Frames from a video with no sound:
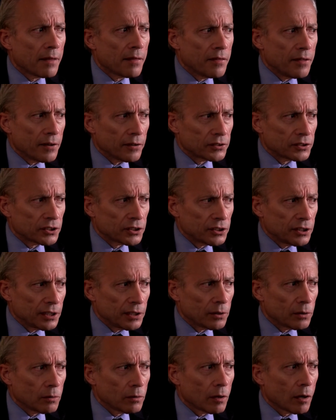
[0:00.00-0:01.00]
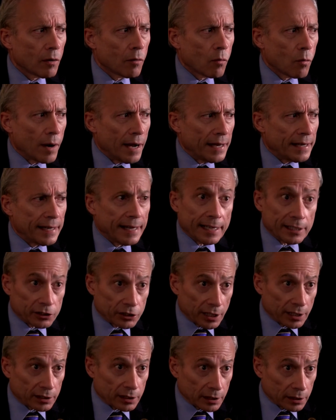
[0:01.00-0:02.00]
there's still a way to get
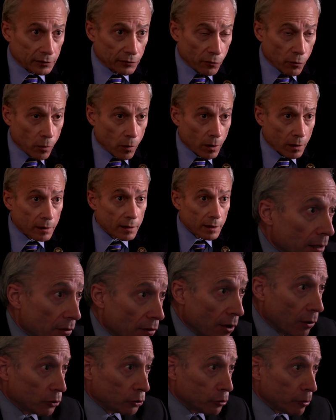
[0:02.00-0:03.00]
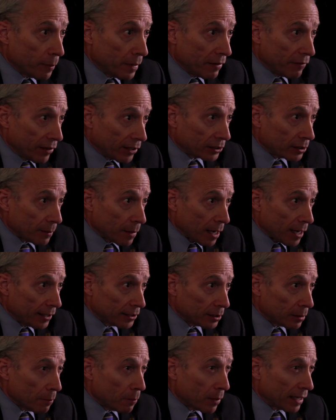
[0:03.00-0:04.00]
justice for those who have been
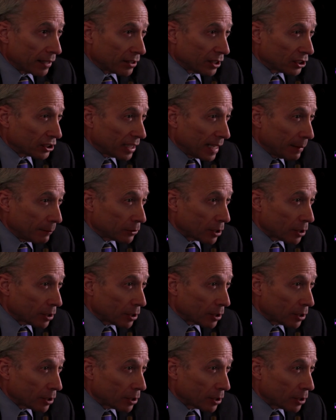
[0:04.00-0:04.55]
victimized, but at the same